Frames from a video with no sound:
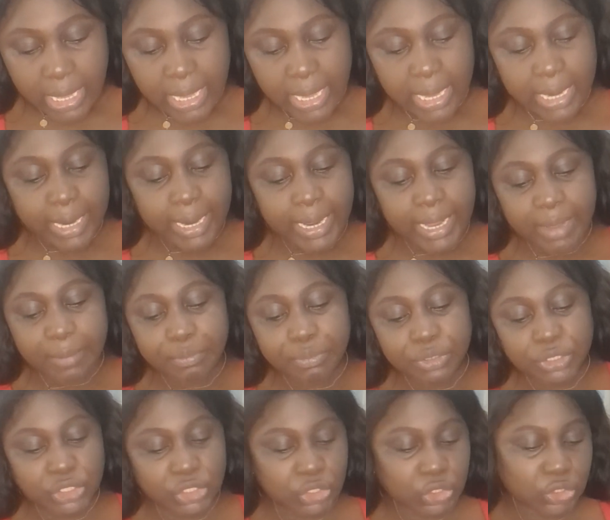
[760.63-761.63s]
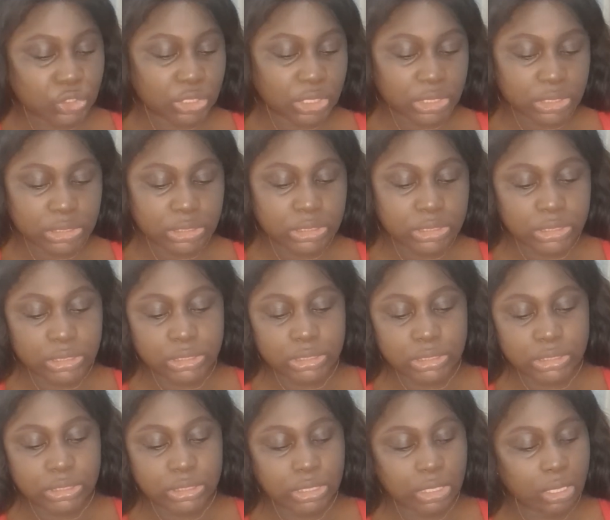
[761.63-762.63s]
and I appreciate
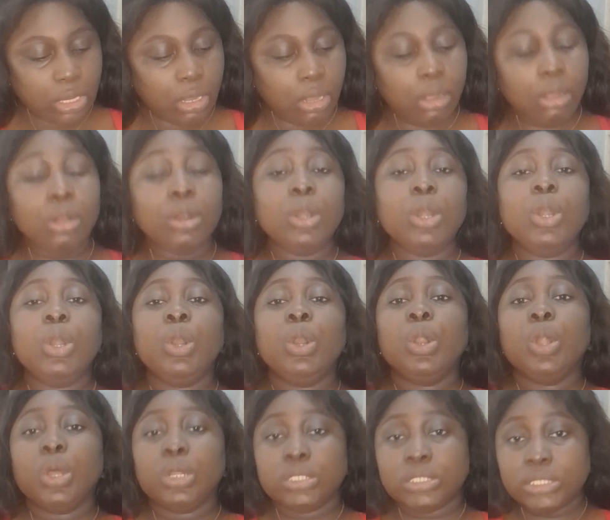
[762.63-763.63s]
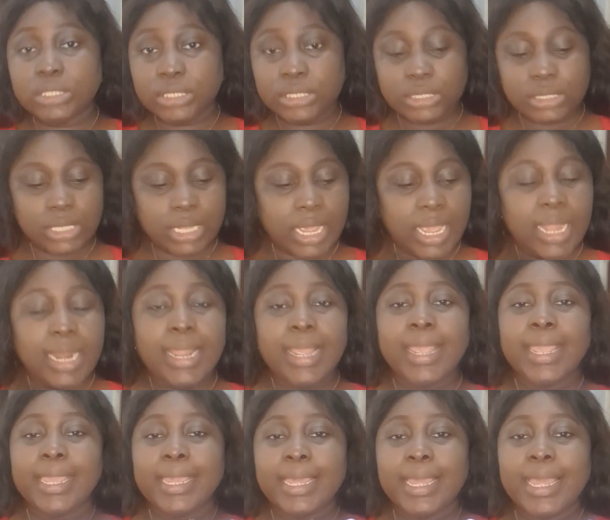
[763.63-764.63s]
it a lot.
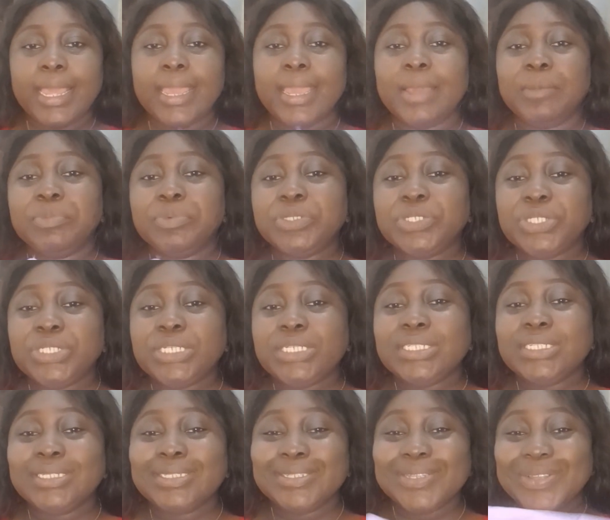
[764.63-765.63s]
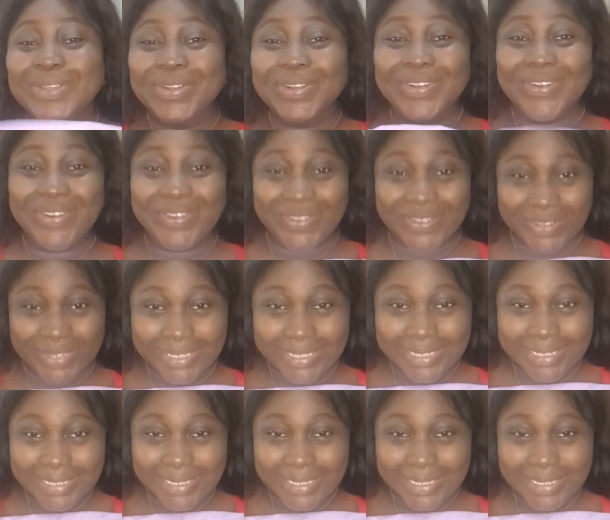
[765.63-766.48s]
I appreciate it a lot.